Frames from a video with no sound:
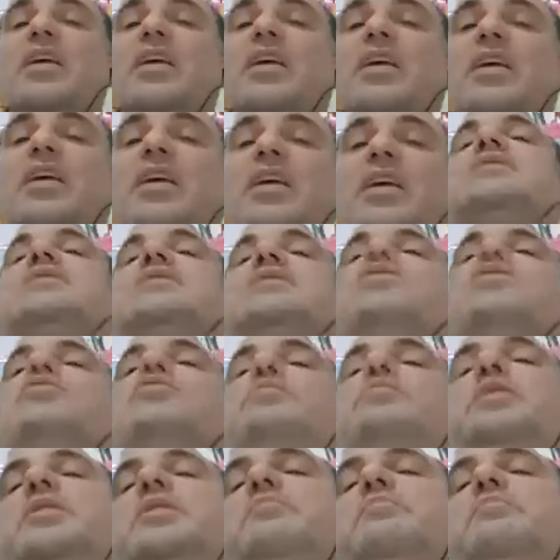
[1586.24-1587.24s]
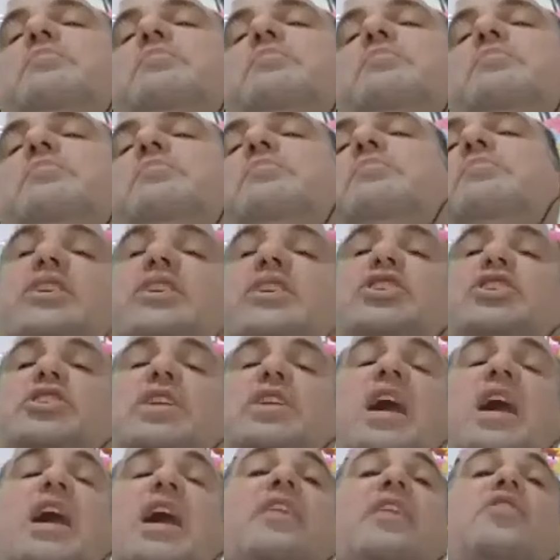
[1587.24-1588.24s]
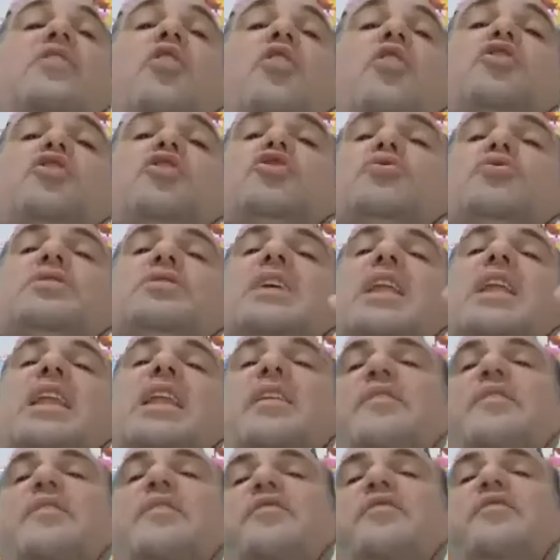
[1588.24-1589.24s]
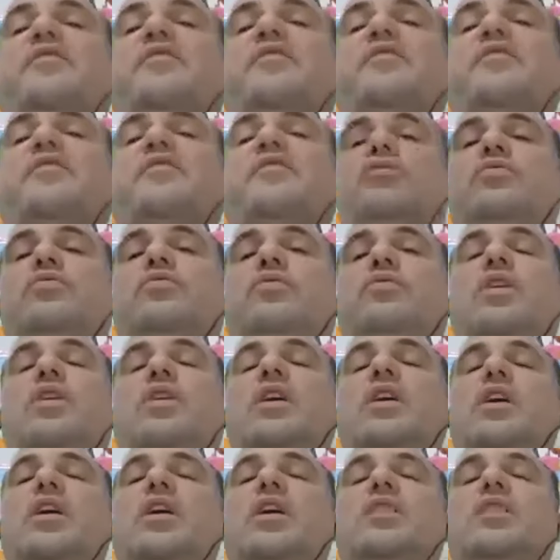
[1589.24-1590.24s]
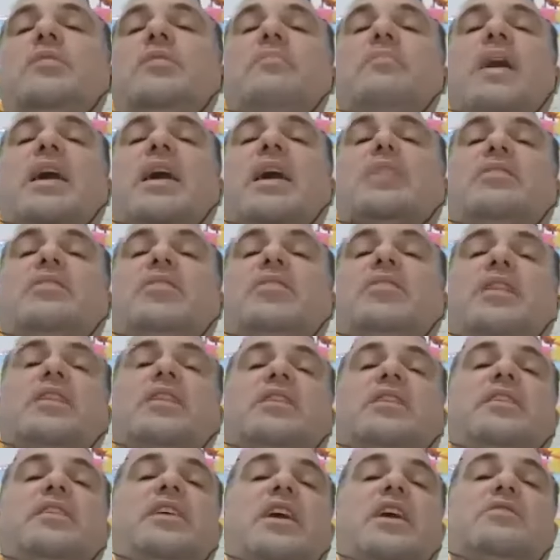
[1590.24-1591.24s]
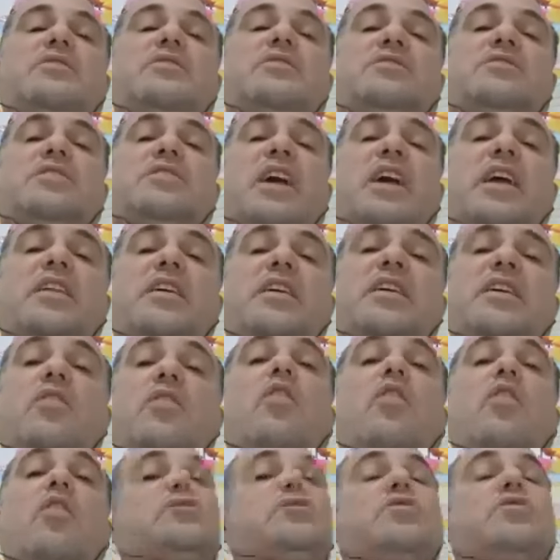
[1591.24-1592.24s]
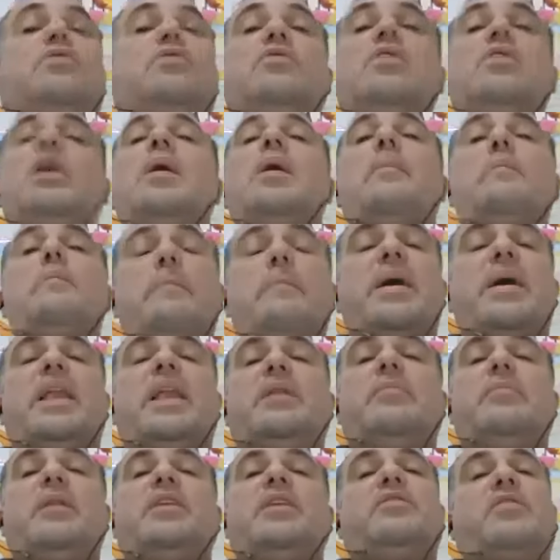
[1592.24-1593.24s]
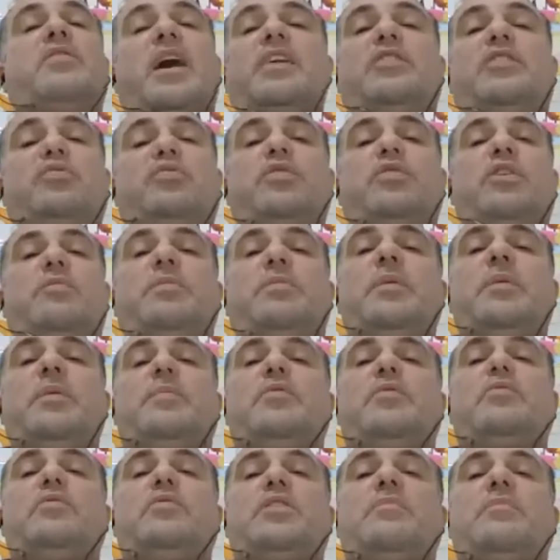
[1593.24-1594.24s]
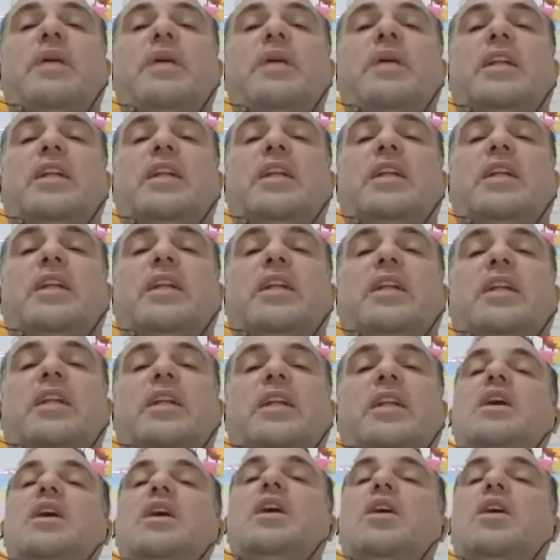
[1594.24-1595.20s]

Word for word: this is going to be the bigger demonstration, and not just the left are going to demand Netanyahu's resigning. Also, many, many right wing people will demand because